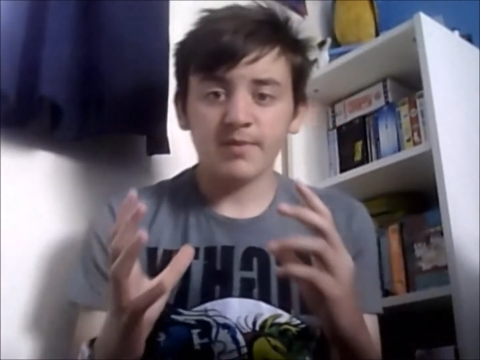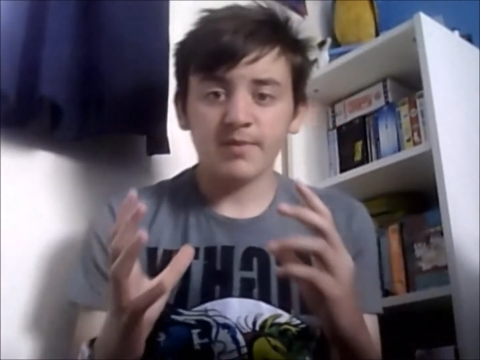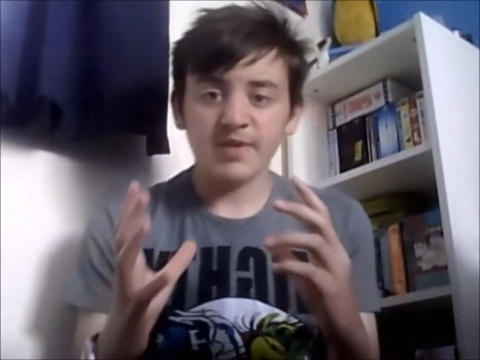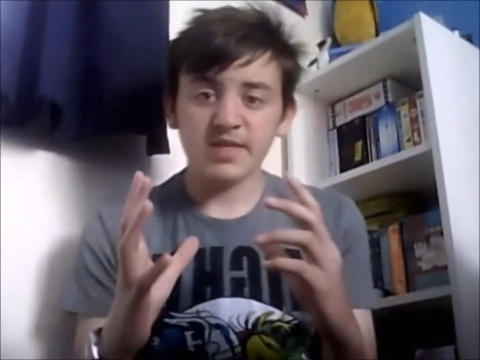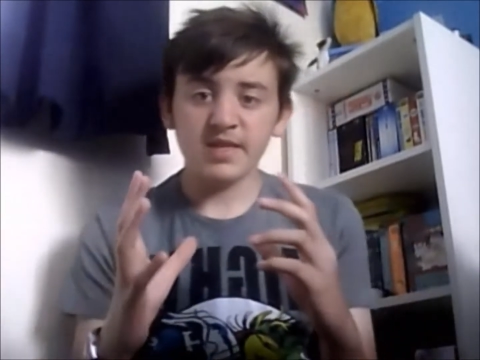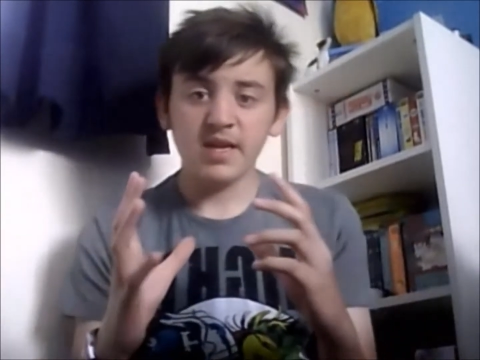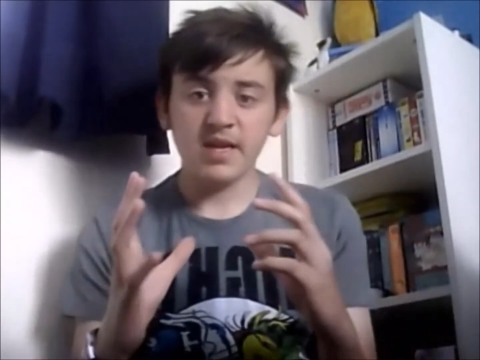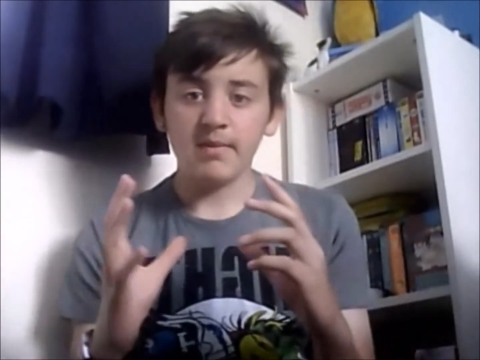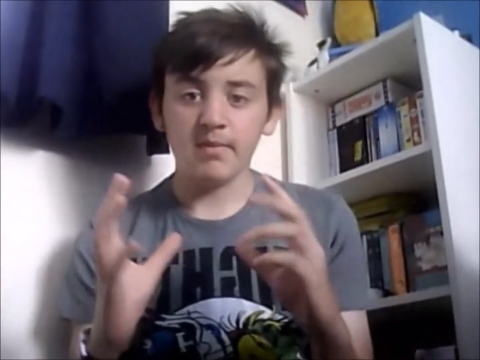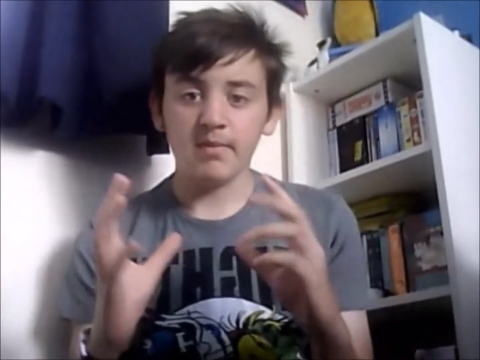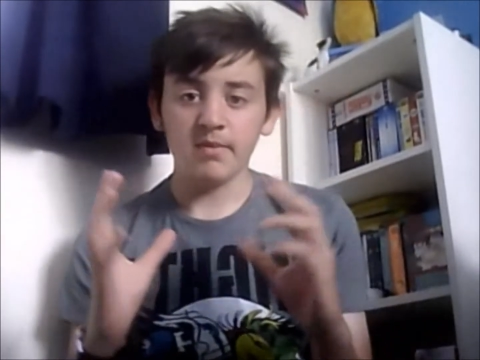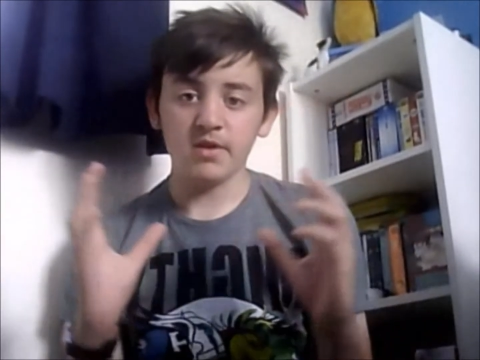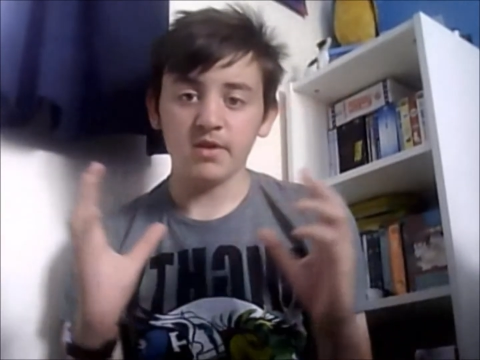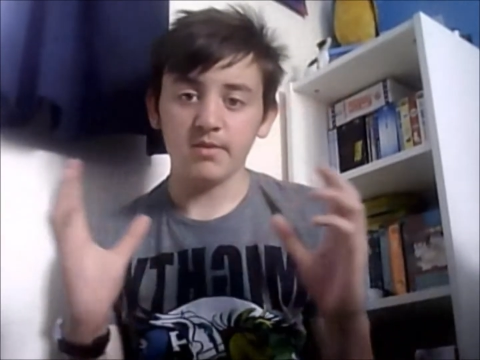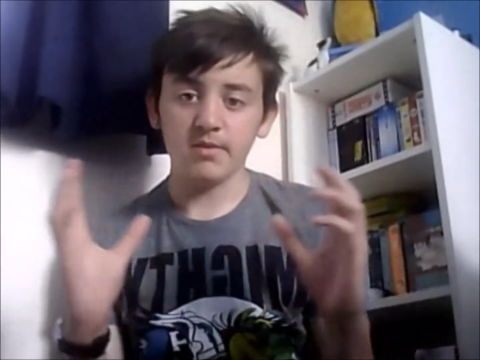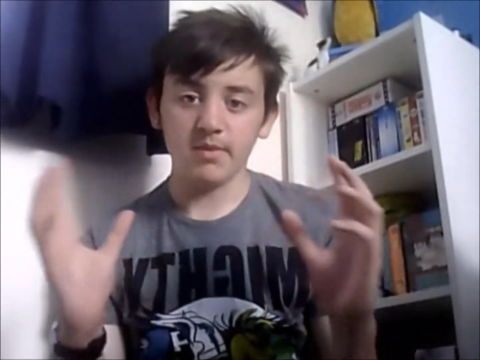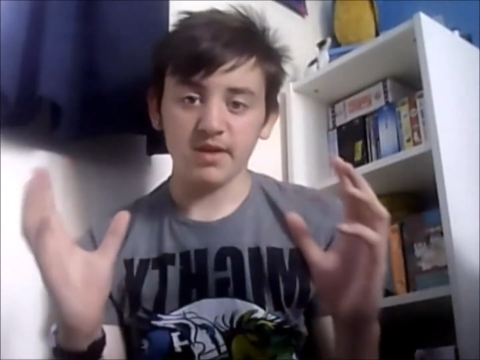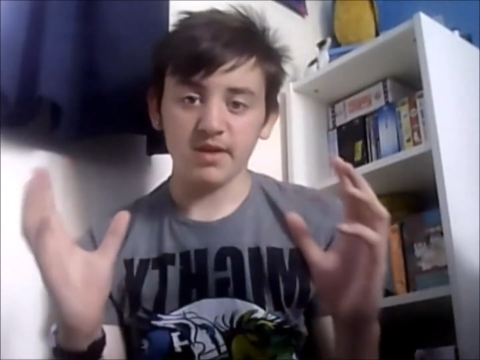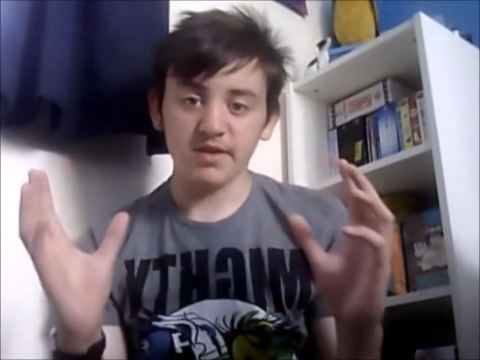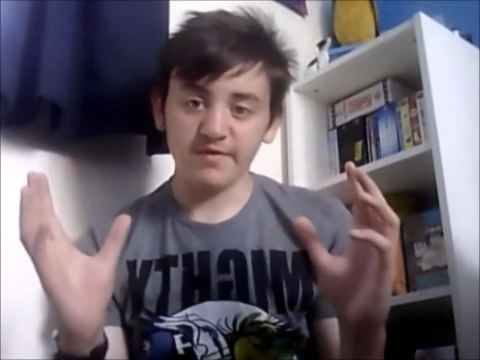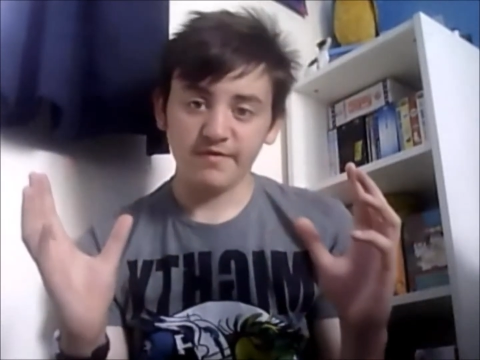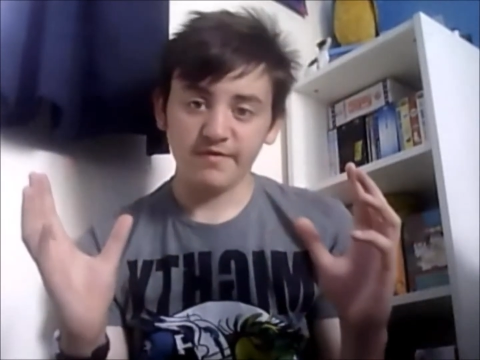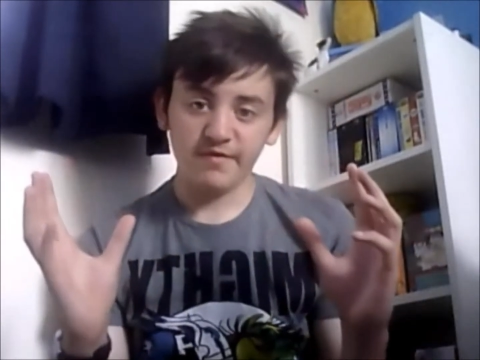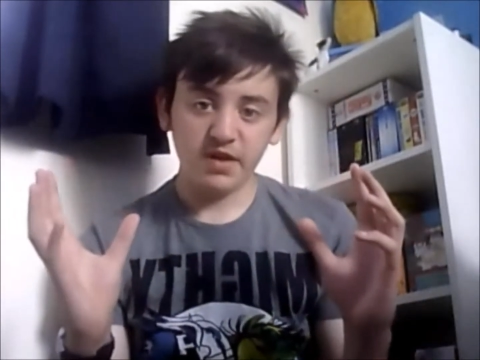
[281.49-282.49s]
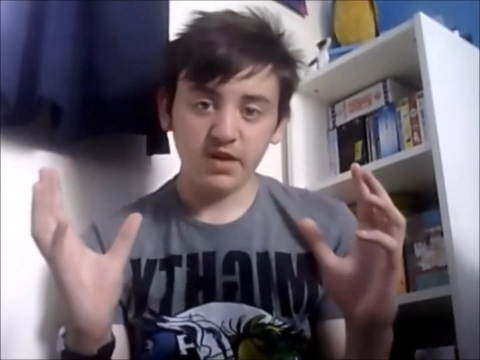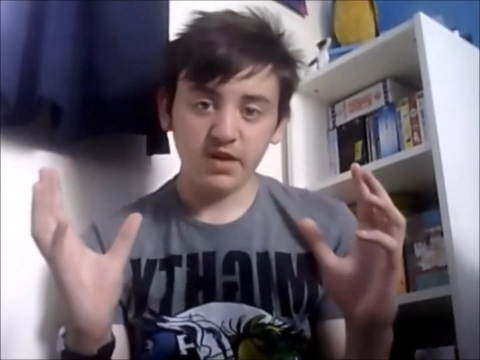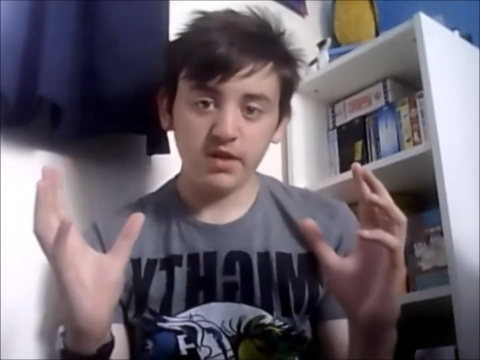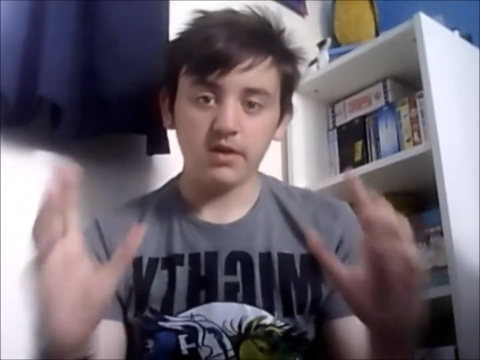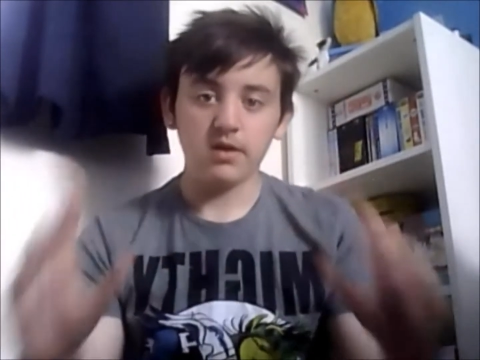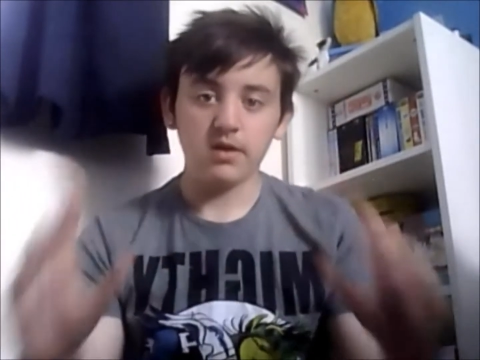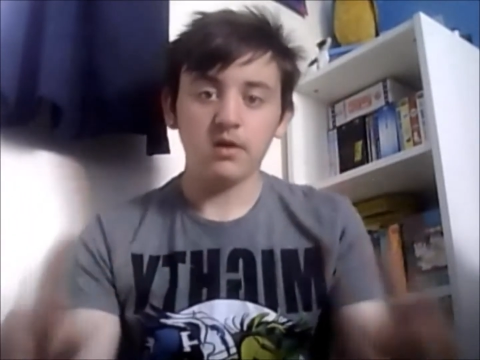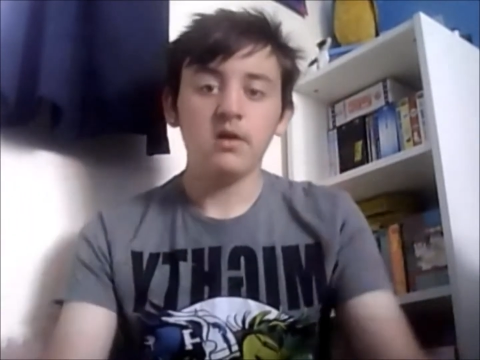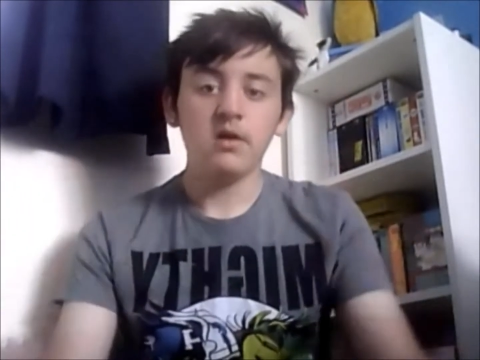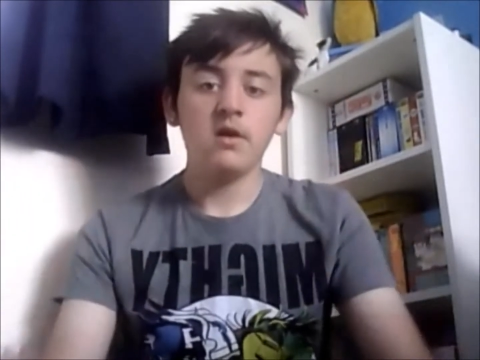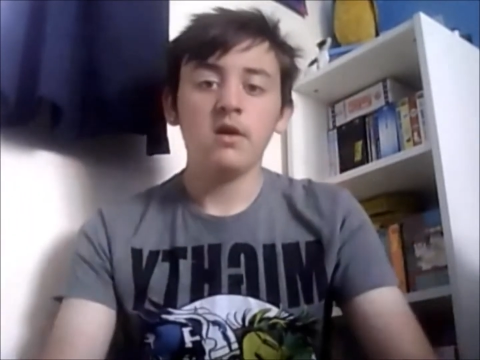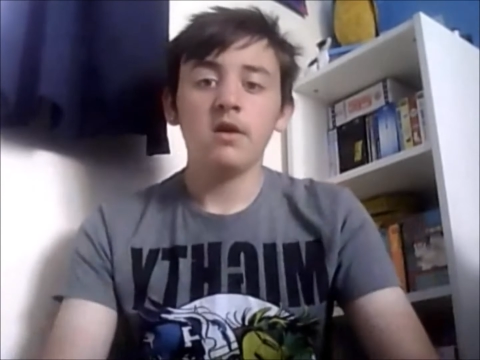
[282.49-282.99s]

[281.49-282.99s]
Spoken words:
his name, the Motherfucker.